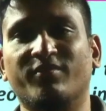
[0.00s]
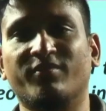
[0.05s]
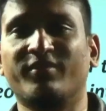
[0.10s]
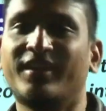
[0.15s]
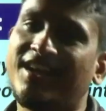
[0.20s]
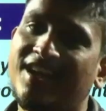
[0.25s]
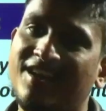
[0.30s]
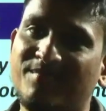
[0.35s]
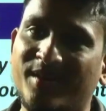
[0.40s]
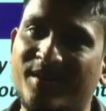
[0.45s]
We
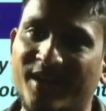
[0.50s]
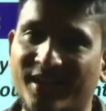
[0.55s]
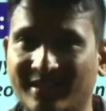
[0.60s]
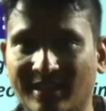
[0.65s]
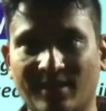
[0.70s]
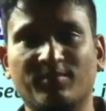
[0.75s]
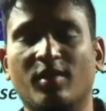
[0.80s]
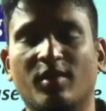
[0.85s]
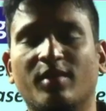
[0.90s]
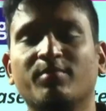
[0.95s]
can break
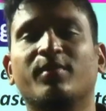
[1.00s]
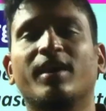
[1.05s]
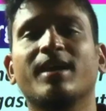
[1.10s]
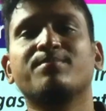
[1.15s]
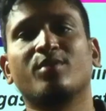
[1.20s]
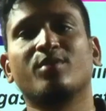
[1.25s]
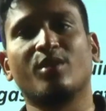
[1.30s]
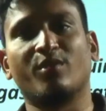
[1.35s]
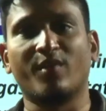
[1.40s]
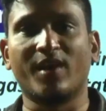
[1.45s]
that bond by
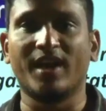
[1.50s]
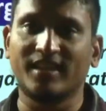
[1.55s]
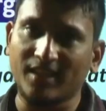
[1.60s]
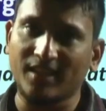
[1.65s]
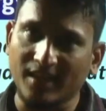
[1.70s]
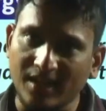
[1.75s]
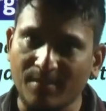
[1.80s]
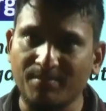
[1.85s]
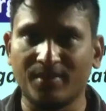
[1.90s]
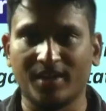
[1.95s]
providing the
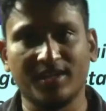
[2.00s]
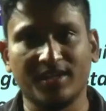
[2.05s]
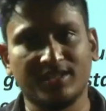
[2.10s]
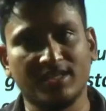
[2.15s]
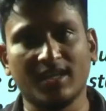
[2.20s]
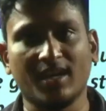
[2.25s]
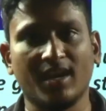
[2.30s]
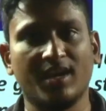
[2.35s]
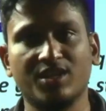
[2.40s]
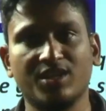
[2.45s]
temperature
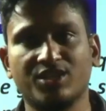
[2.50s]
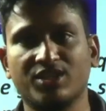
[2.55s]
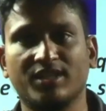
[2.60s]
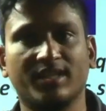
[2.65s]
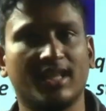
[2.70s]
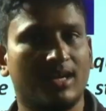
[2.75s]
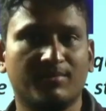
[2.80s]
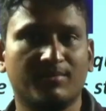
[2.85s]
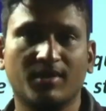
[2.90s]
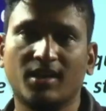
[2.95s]
condition,
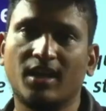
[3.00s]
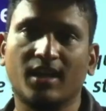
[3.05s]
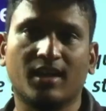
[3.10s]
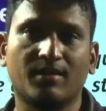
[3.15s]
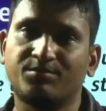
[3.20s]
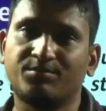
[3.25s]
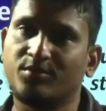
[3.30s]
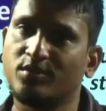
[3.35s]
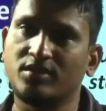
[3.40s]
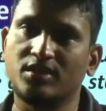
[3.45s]
thermal
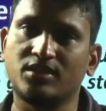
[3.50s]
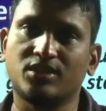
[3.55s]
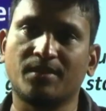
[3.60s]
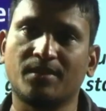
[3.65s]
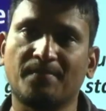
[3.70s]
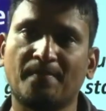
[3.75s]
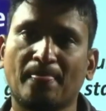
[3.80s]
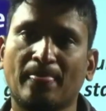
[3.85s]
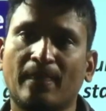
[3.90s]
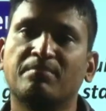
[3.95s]
decomposition,